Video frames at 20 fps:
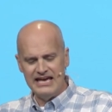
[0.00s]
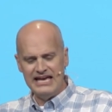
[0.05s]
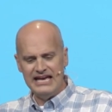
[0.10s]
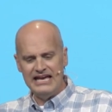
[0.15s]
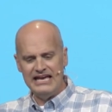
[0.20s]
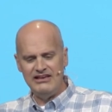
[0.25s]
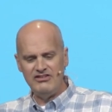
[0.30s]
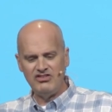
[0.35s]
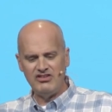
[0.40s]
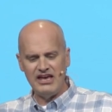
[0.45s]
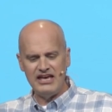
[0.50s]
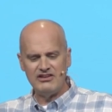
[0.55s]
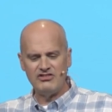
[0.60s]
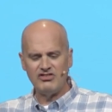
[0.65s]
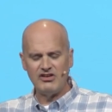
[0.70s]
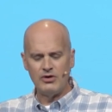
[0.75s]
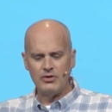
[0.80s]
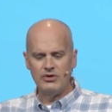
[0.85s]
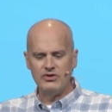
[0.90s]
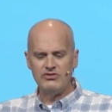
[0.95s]
He's saying,
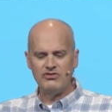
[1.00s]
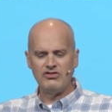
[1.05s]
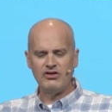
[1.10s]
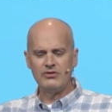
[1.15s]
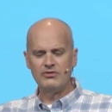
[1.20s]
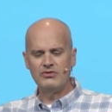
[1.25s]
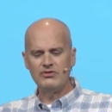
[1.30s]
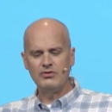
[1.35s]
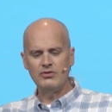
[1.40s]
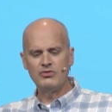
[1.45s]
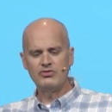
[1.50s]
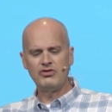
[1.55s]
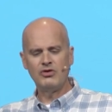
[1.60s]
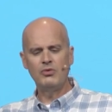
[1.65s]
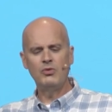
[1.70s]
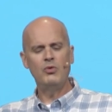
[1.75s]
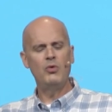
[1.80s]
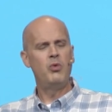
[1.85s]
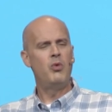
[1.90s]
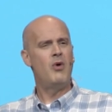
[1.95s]
so, so,
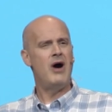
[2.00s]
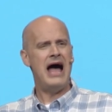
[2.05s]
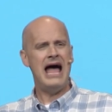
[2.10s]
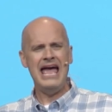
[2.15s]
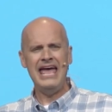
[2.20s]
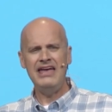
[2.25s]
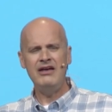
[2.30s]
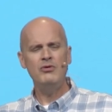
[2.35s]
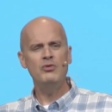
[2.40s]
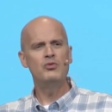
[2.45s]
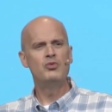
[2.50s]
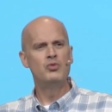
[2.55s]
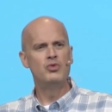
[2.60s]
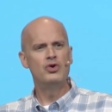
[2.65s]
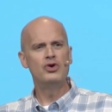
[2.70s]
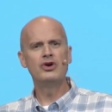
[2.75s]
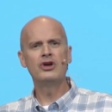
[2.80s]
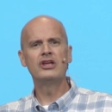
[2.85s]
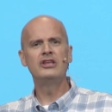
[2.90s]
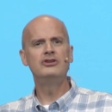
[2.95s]
so why
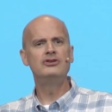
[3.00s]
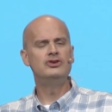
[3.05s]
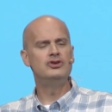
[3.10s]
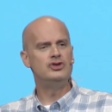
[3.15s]
would